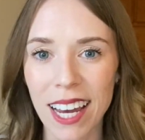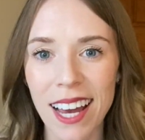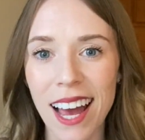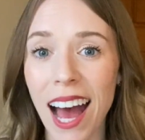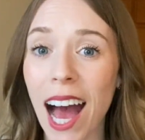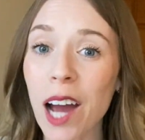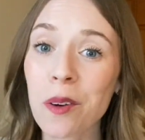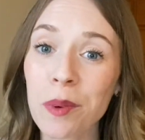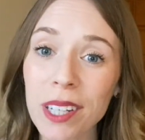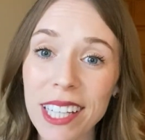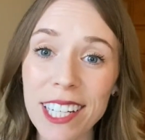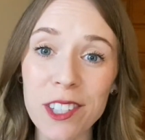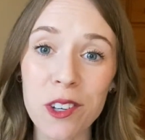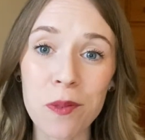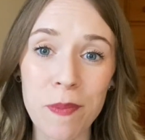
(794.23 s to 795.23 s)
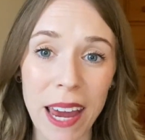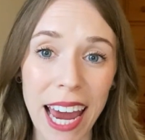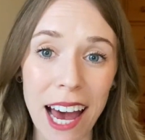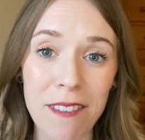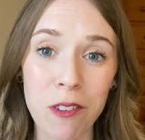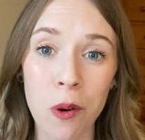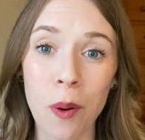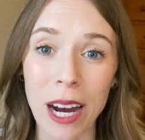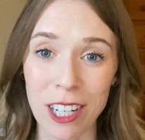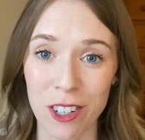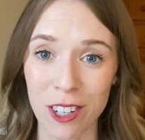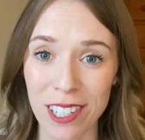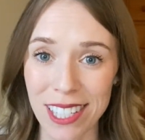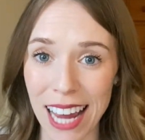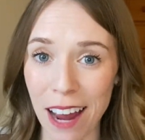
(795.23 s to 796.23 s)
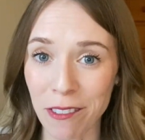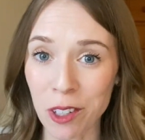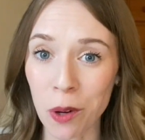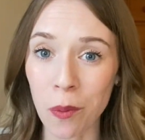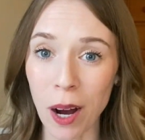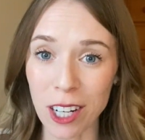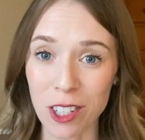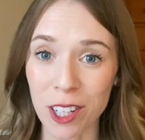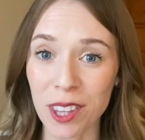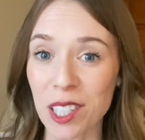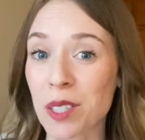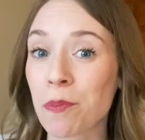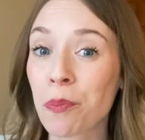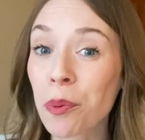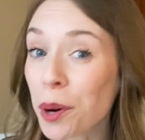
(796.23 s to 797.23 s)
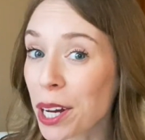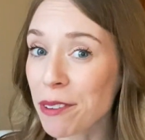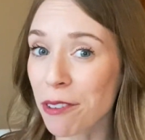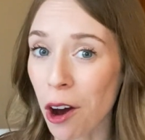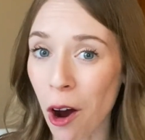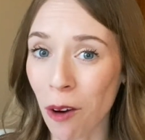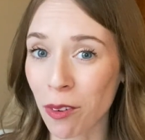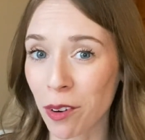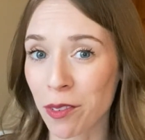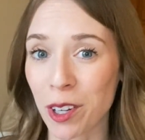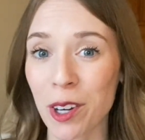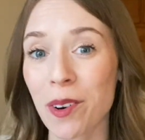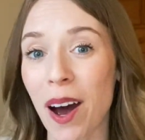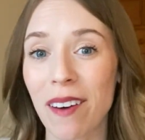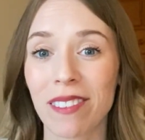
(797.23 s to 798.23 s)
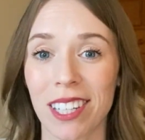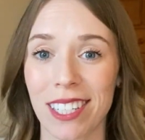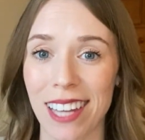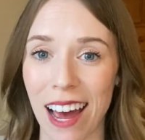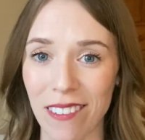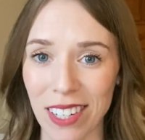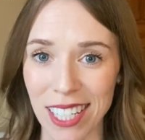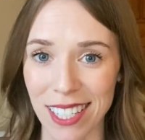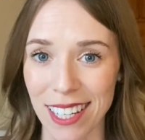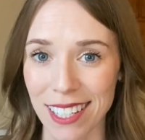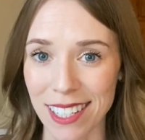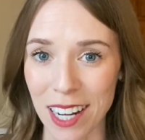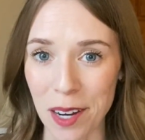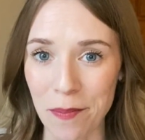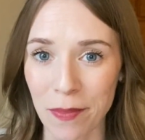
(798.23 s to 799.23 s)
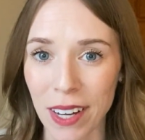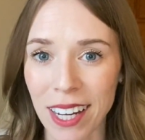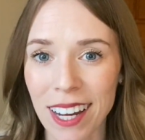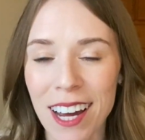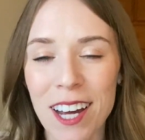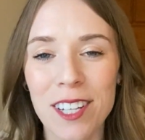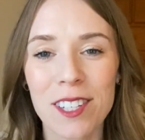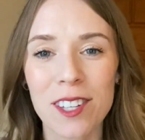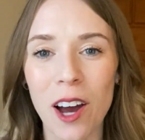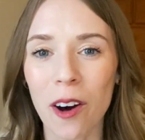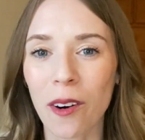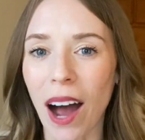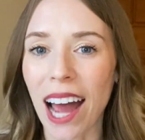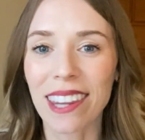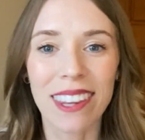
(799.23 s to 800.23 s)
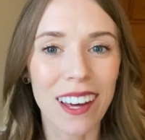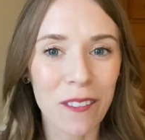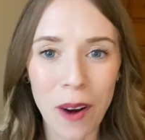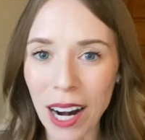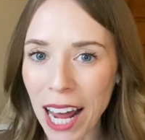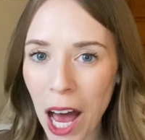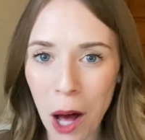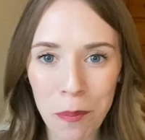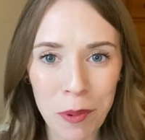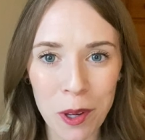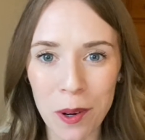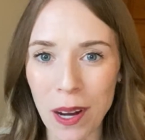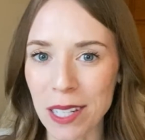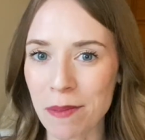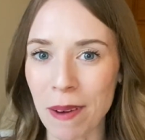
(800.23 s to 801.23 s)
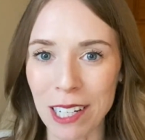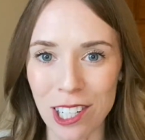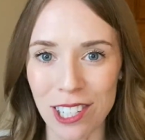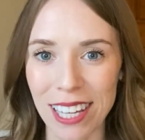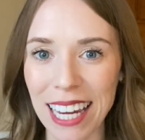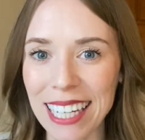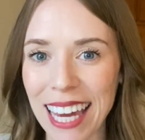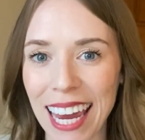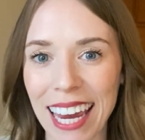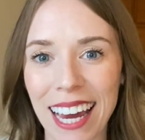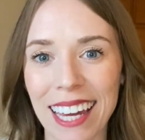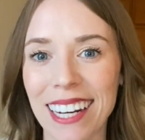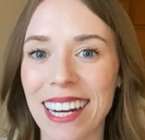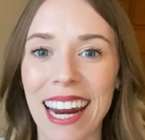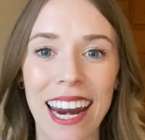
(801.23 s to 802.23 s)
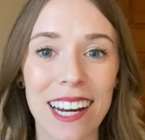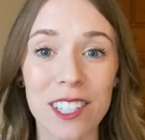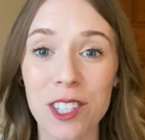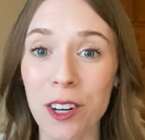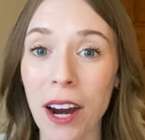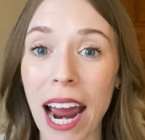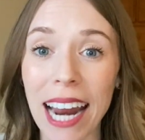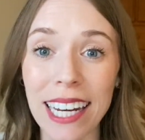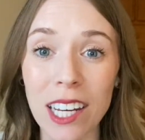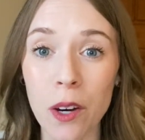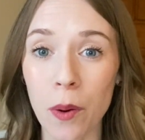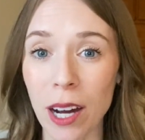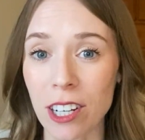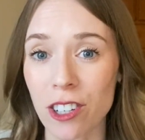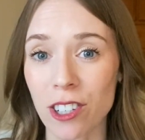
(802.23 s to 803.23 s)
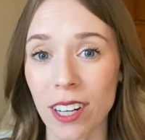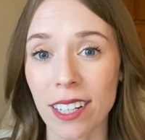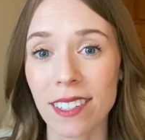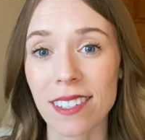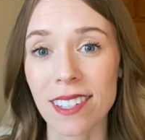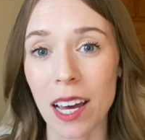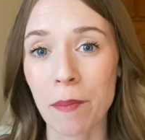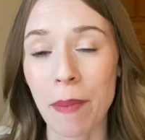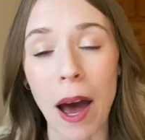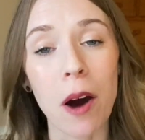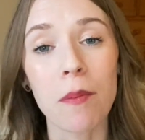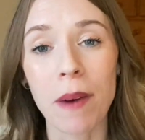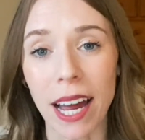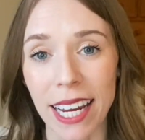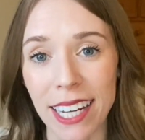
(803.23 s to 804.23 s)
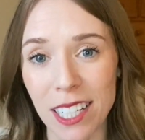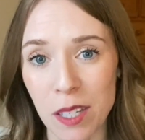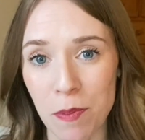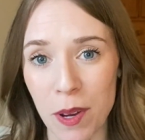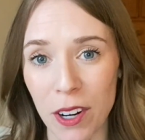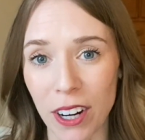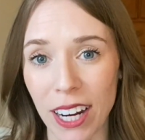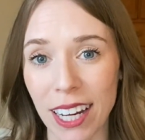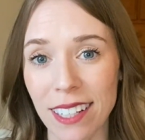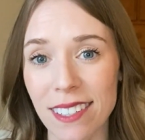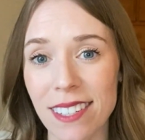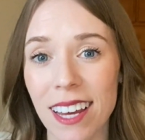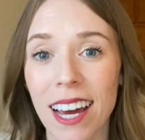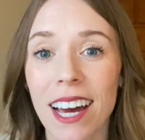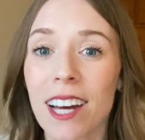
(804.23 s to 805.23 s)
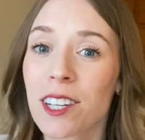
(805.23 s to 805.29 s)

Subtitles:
I realize you may have questions after watching this brief overview of the Savvy system. So I want to help you as much as I can and answer any questions about my experience.